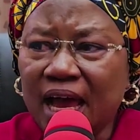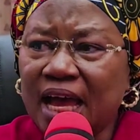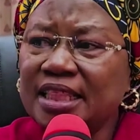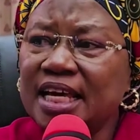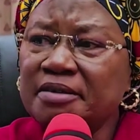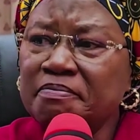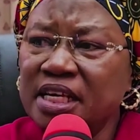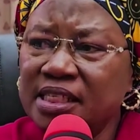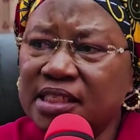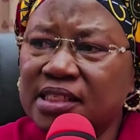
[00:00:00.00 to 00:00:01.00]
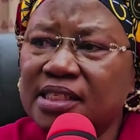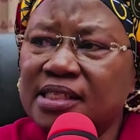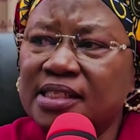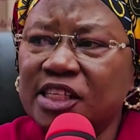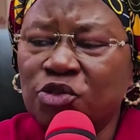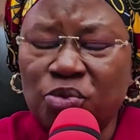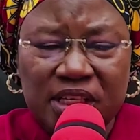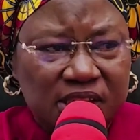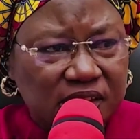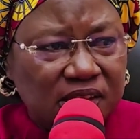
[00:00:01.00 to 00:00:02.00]
And that means six
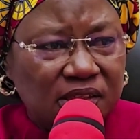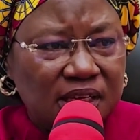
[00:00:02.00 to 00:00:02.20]
weeks